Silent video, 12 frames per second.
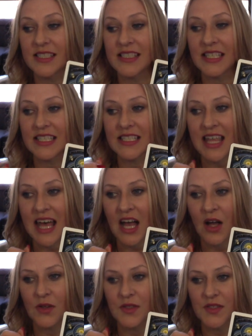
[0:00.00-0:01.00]
6th
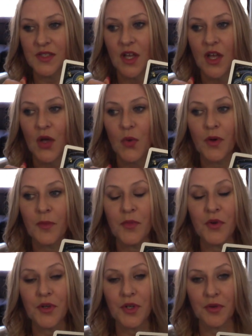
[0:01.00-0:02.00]
house, where
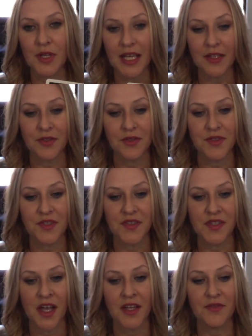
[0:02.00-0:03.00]
Mercury enters the
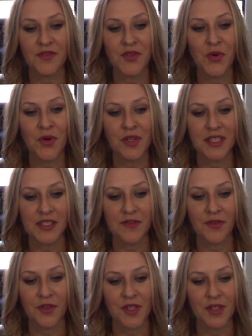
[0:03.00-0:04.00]
sign of Taurus
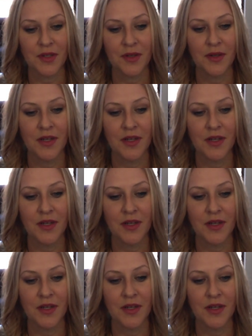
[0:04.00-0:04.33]
for you.